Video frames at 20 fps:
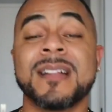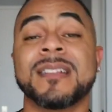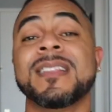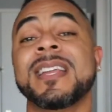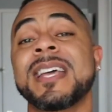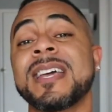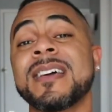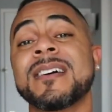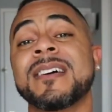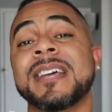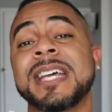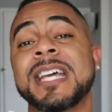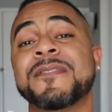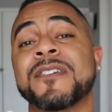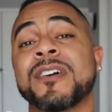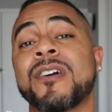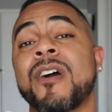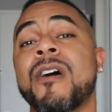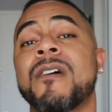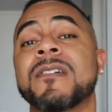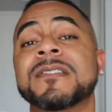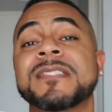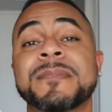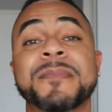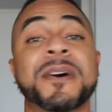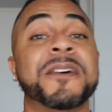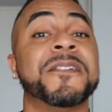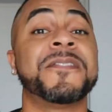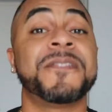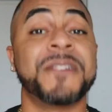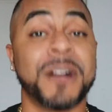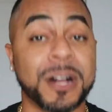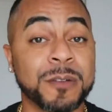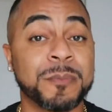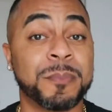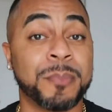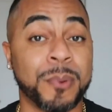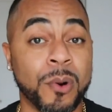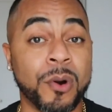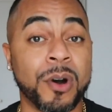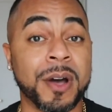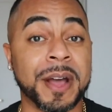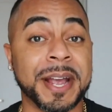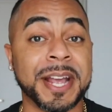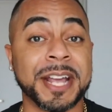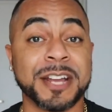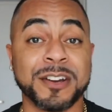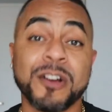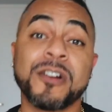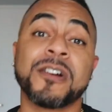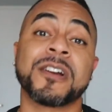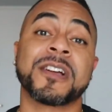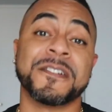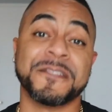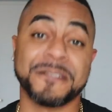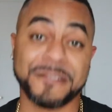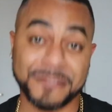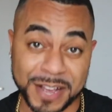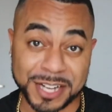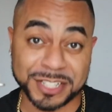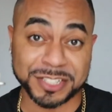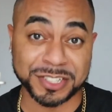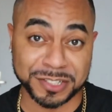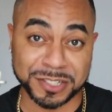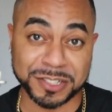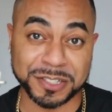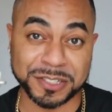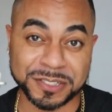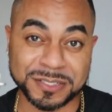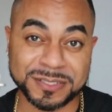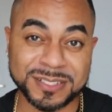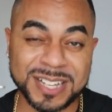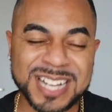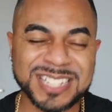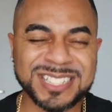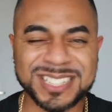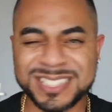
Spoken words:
Leah even calls him a fuckboy in her confessional.